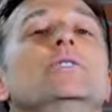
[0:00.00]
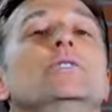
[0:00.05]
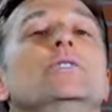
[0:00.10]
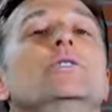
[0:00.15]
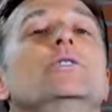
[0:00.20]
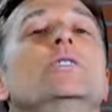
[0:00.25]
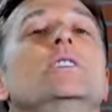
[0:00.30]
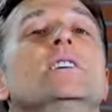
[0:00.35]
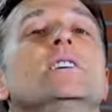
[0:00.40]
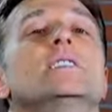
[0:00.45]

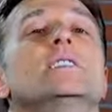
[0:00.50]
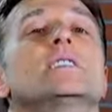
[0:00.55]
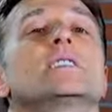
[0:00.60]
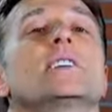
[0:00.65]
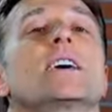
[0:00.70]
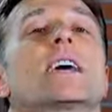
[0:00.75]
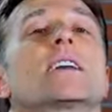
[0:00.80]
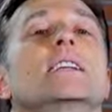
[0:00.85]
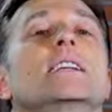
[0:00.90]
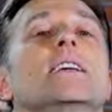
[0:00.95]
do this
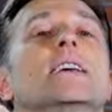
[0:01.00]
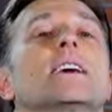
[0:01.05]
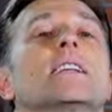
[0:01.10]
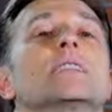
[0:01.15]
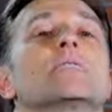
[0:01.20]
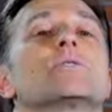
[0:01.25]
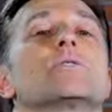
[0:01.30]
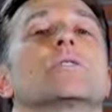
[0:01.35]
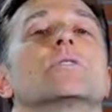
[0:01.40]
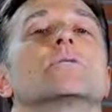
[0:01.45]
technique
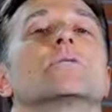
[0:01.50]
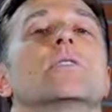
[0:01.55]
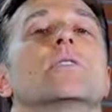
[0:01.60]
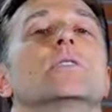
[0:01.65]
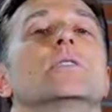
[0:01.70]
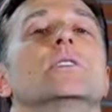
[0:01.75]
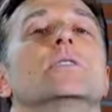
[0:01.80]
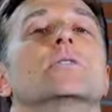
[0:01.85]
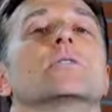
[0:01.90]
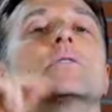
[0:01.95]
on the sore
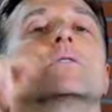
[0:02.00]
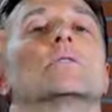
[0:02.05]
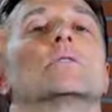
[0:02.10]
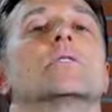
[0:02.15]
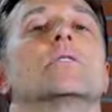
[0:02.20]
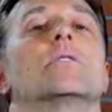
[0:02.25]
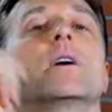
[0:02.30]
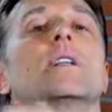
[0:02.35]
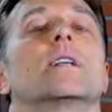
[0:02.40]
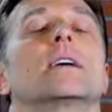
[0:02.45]
throat. It'll go
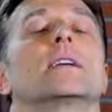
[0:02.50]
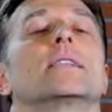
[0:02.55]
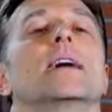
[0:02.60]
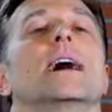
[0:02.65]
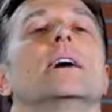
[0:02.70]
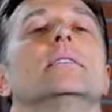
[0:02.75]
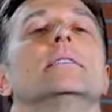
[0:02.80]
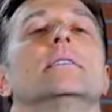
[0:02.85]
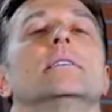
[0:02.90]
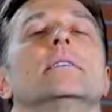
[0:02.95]
away like
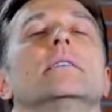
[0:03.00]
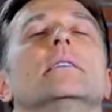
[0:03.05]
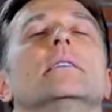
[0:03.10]
that.